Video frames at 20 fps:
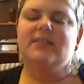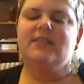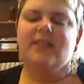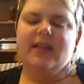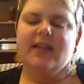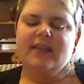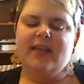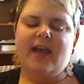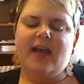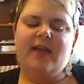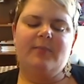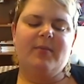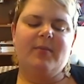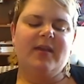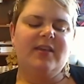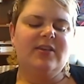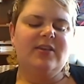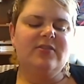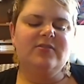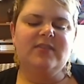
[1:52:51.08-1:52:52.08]
like that by
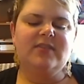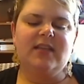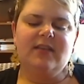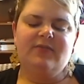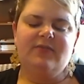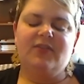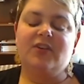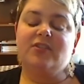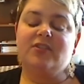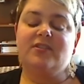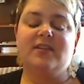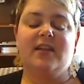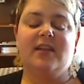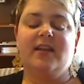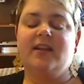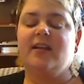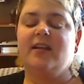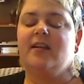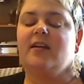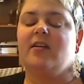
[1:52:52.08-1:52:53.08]
using, if your
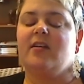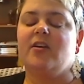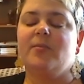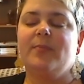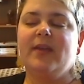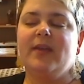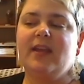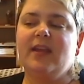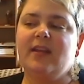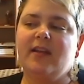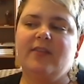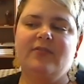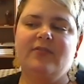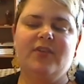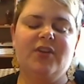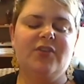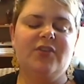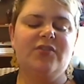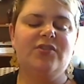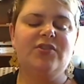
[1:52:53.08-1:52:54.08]
data are big enough,
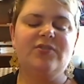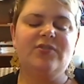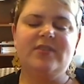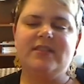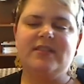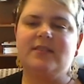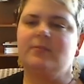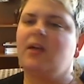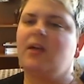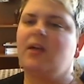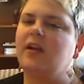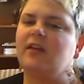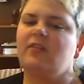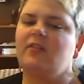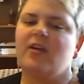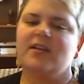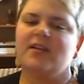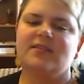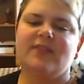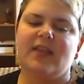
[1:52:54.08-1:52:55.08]
doing some kind of
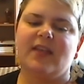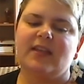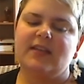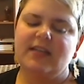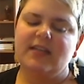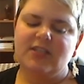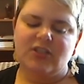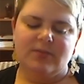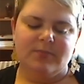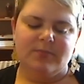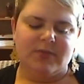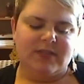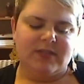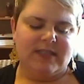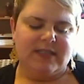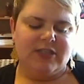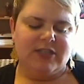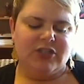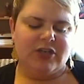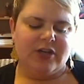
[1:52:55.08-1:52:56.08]
cross-validation
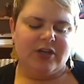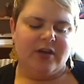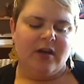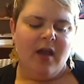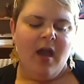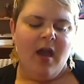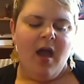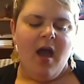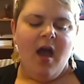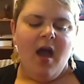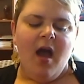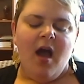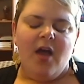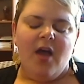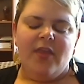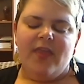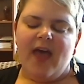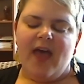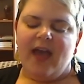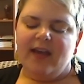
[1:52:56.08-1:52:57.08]
procedure.
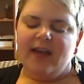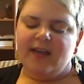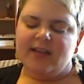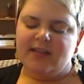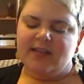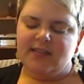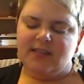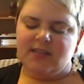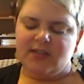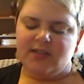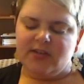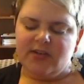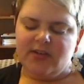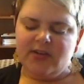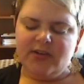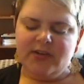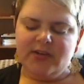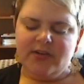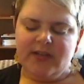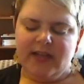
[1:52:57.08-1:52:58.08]
That
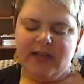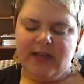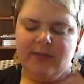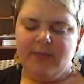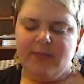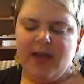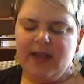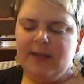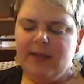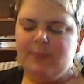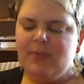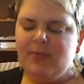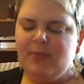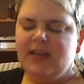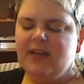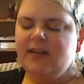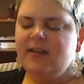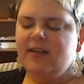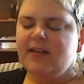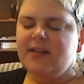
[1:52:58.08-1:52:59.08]
concern, in my
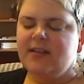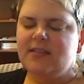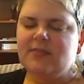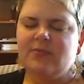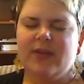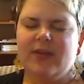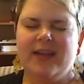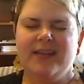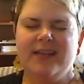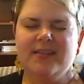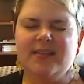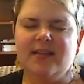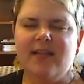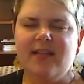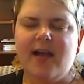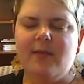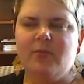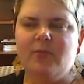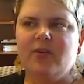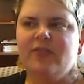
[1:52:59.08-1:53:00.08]
opinion, is raised a
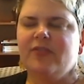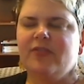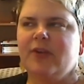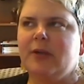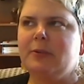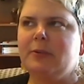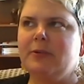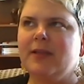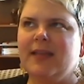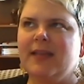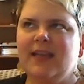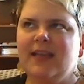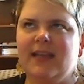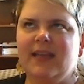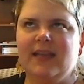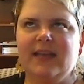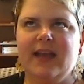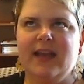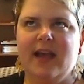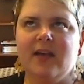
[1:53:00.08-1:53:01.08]
lot more frequently
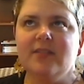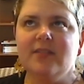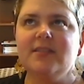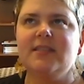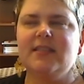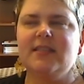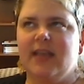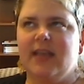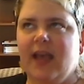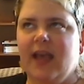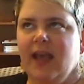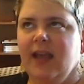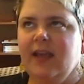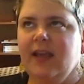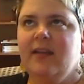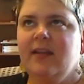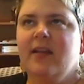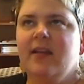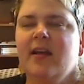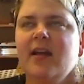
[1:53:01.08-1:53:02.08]
in
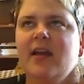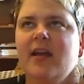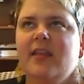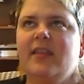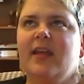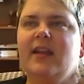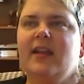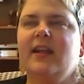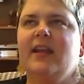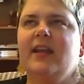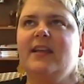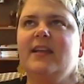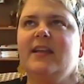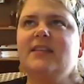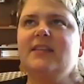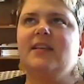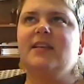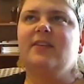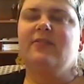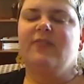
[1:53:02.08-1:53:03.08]
LCA than it is
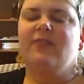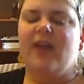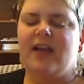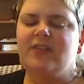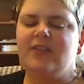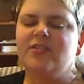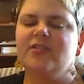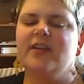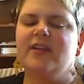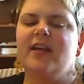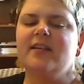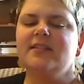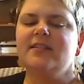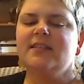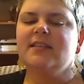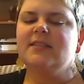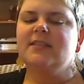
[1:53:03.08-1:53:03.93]
in factor analysis,